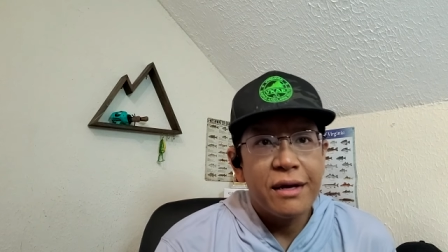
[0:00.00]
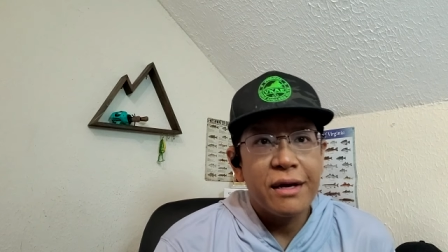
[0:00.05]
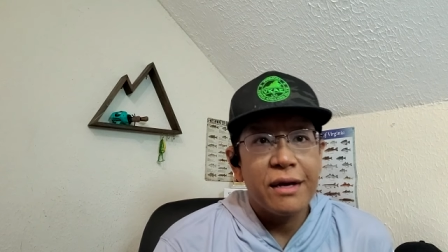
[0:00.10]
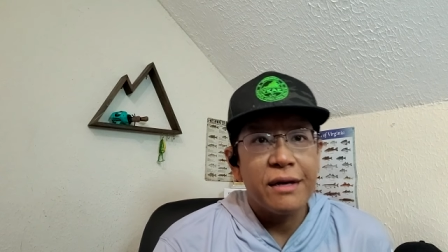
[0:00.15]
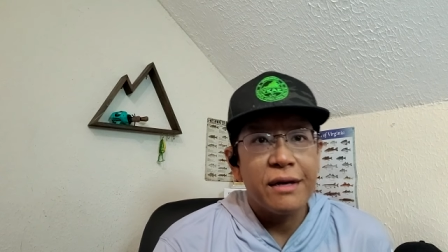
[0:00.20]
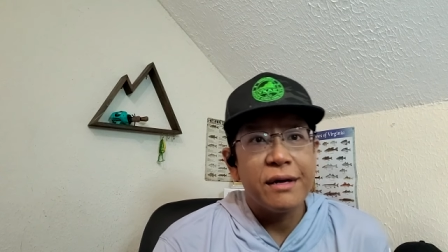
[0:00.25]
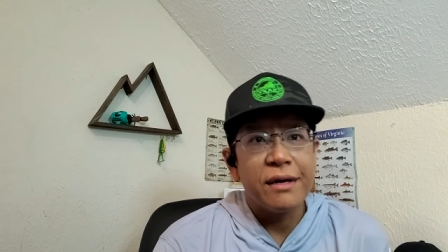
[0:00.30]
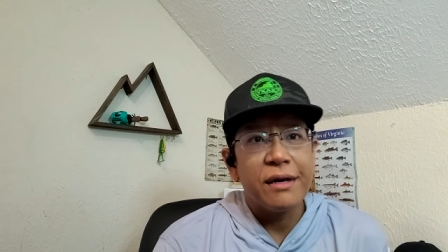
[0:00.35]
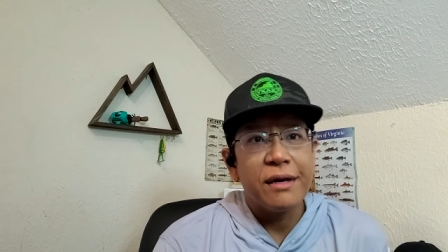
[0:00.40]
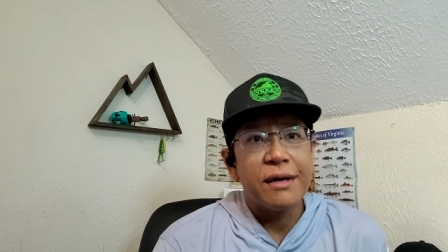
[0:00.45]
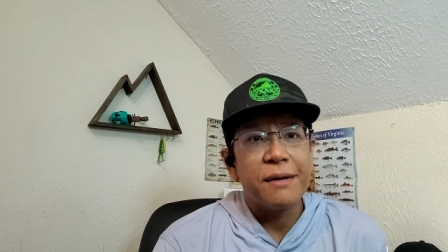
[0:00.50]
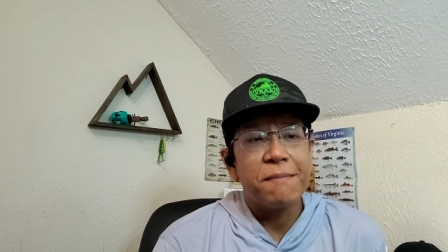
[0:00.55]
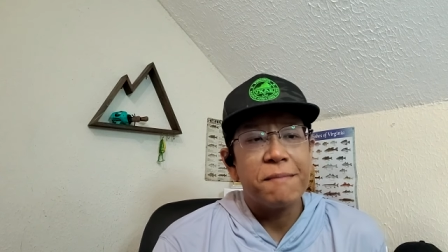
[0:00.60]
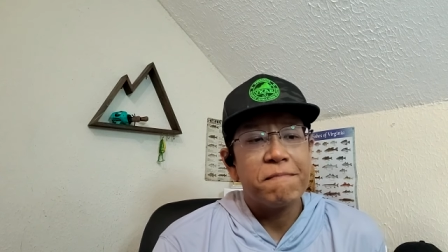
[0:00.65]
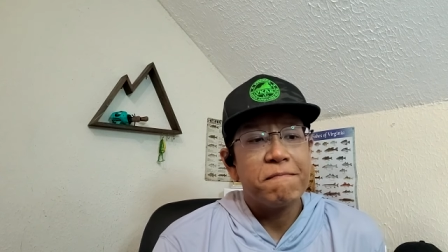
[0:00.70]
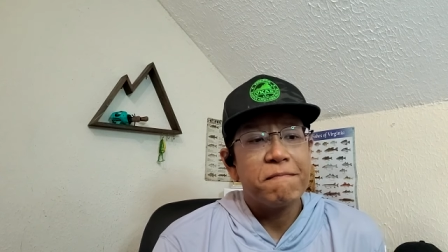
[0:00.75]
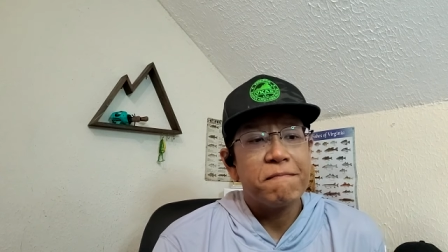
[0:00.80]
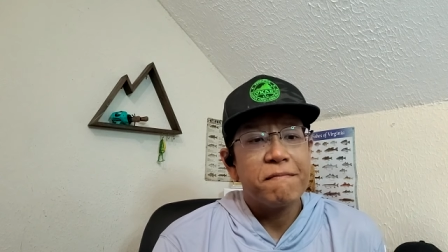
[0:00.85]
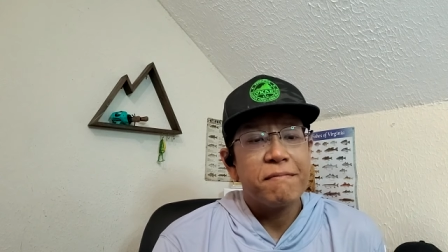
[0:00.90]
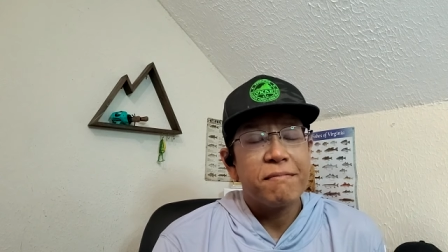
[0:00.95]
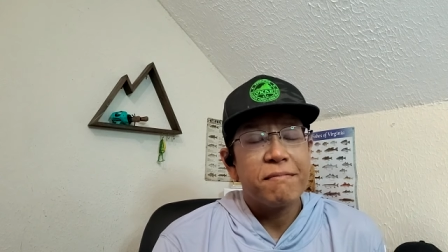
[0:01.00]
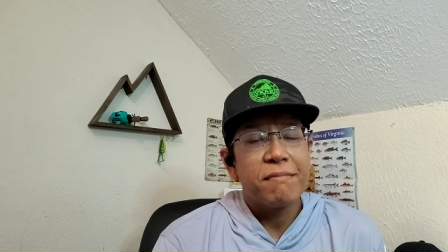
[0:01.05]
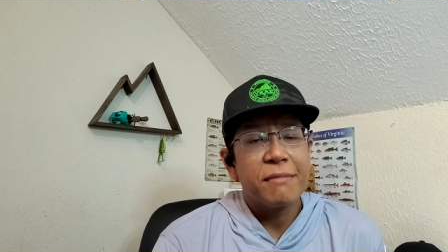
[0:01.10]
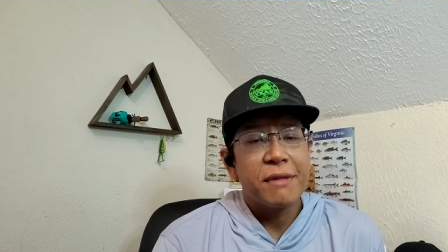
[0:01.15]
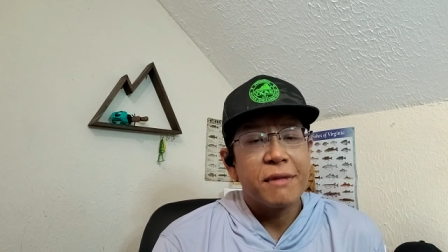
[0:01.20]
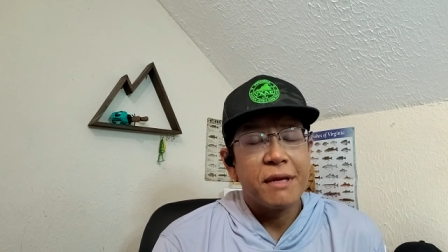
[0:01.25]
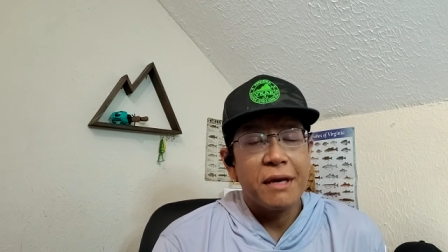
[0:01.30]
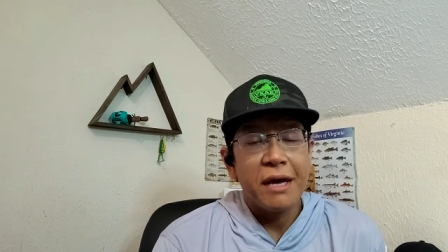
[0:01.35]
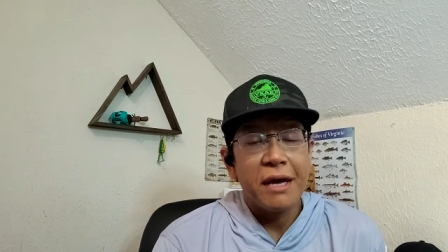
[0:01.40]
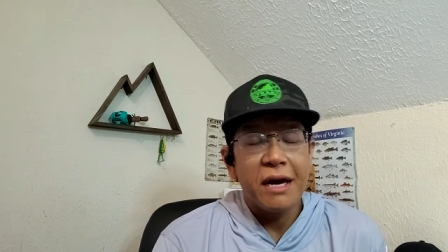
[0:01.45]
And, uh,
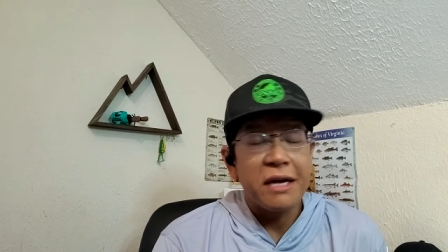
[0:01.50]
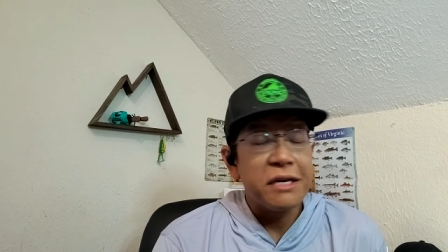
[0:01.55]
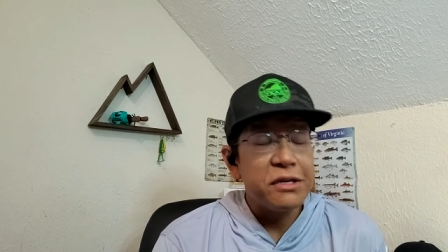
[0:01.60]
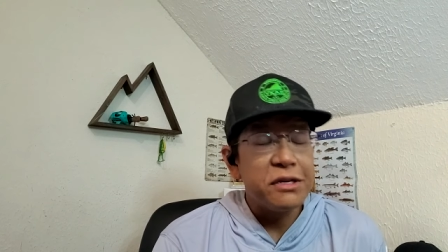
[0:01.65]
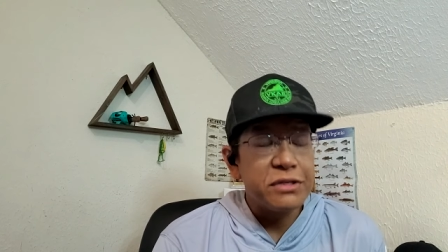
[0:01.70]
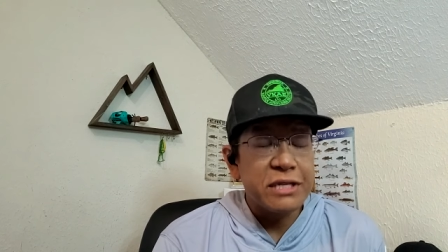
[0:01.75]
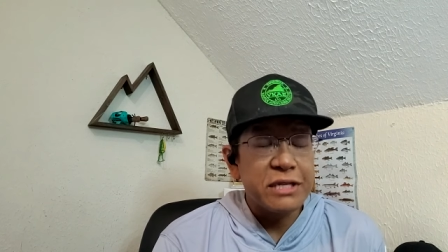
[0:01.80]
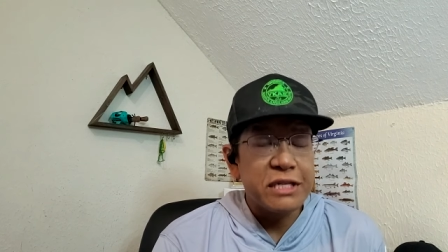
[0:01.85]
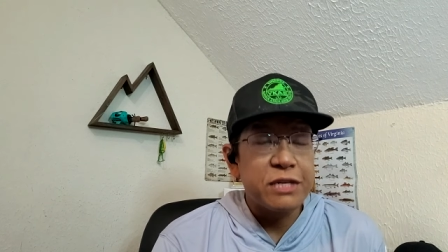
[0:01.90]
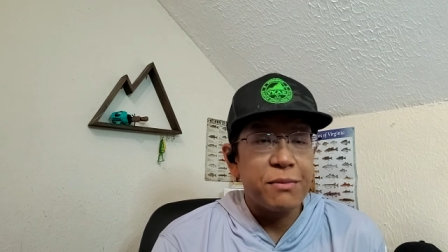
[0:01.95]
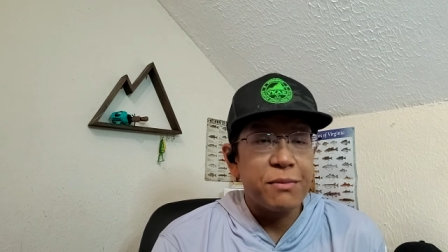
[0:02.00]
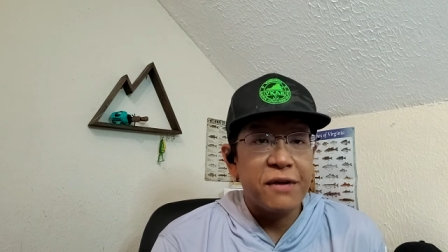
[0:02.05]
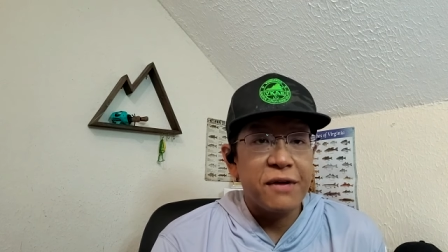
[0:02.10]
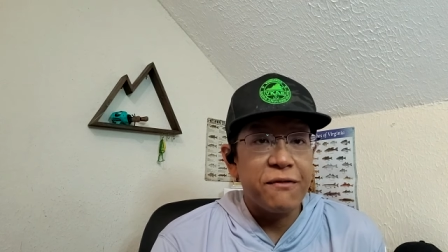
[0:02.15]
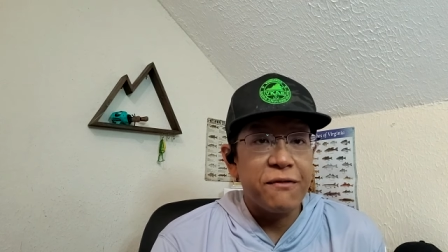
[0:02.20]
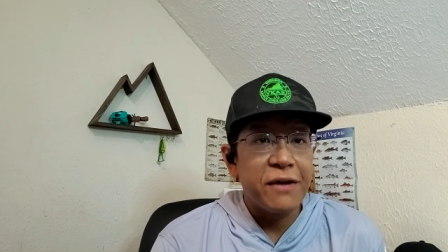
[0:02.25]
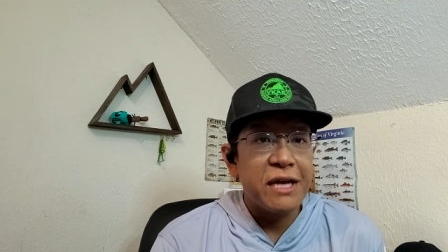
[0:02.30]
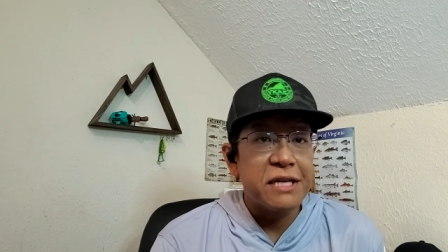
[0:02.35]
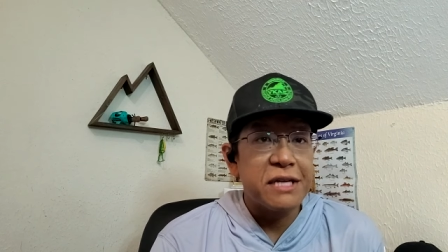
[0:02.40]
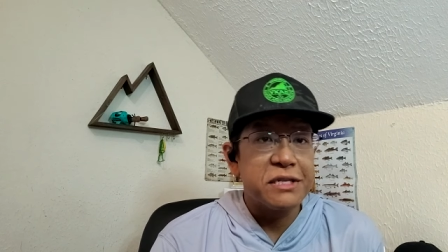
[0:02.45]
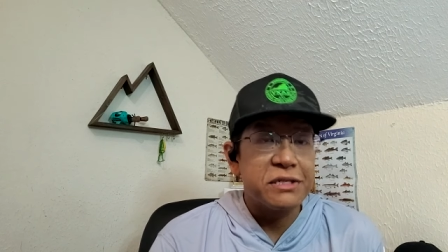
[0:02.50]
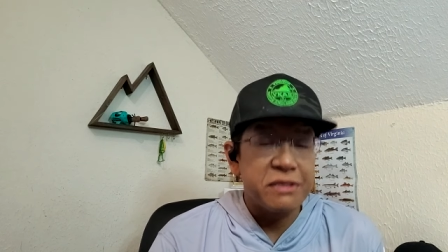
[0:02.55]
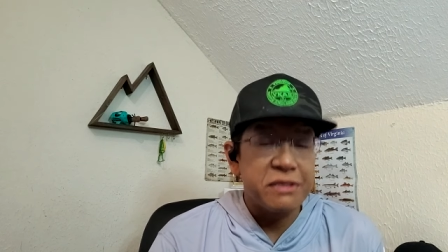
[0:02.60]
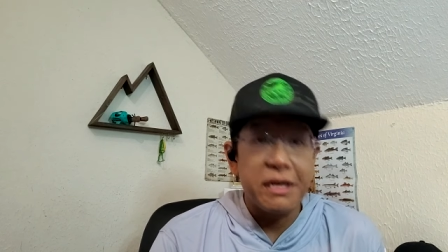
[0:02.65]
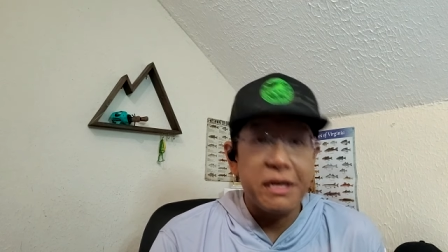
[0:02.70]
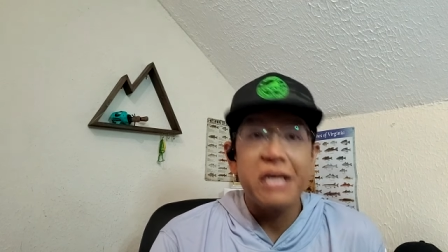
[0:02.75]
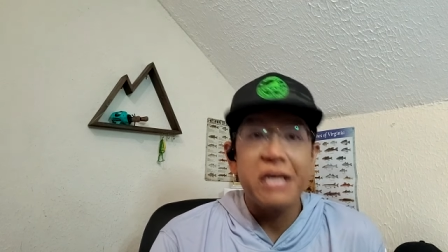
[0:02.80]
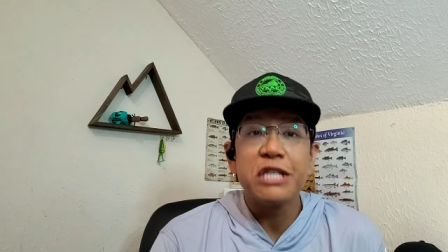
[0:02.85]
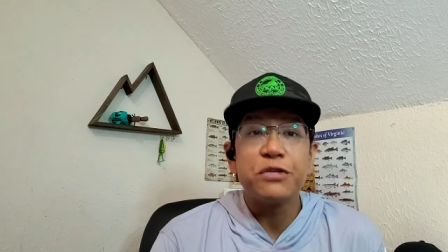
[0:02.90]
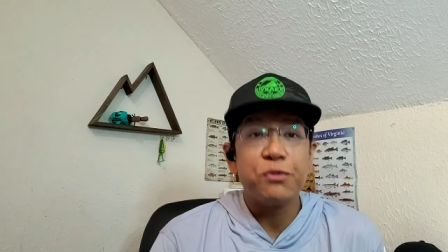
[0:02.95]
yeah, I used that to my advantage the
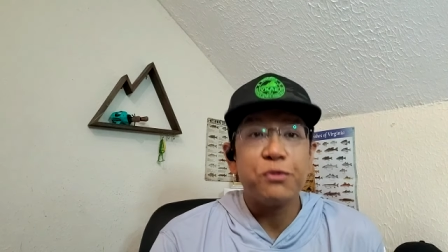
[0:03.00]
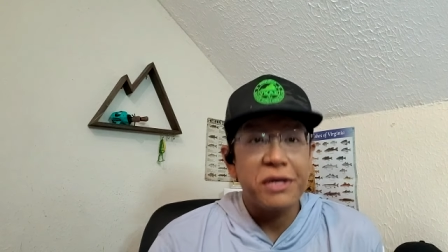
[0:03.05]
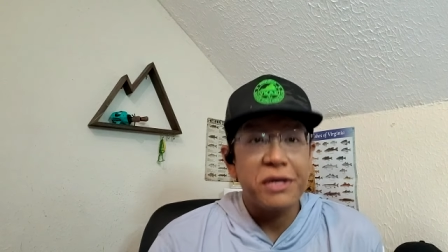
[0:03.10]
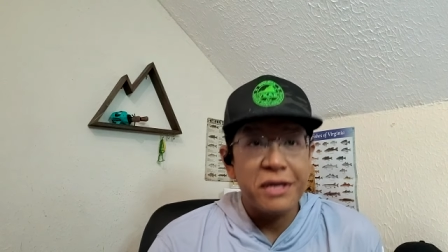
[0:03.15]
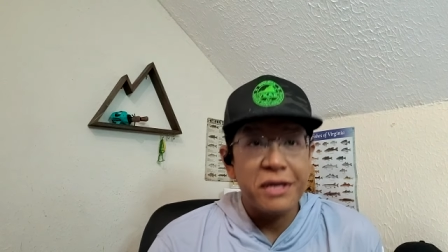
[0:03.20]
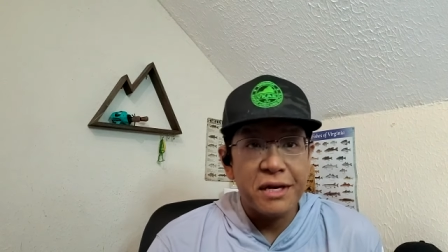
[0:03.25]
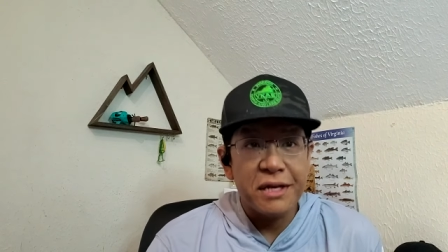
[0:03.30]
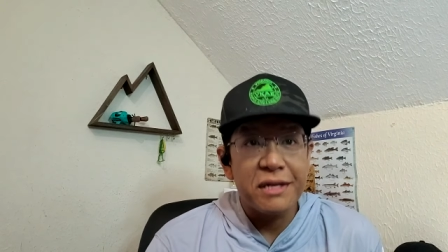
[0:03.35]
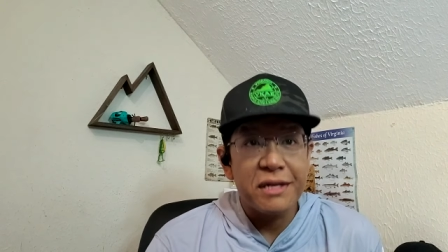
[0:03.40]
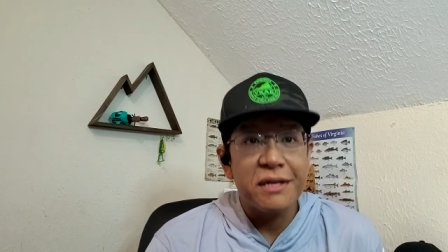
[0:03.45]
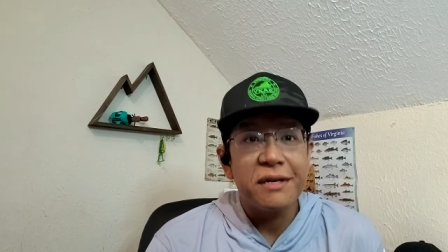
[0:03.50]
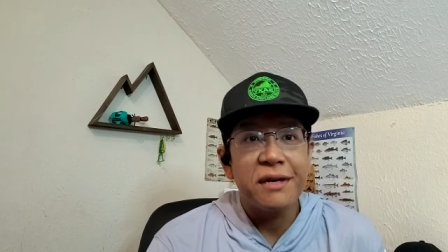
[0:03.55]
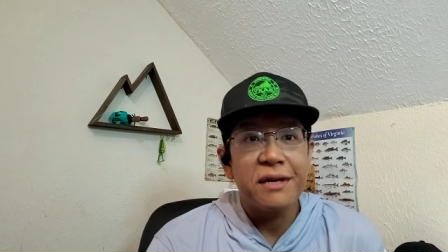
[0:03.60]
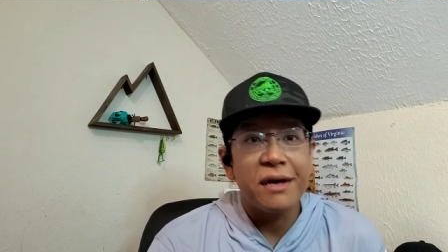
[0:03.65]
next weekend,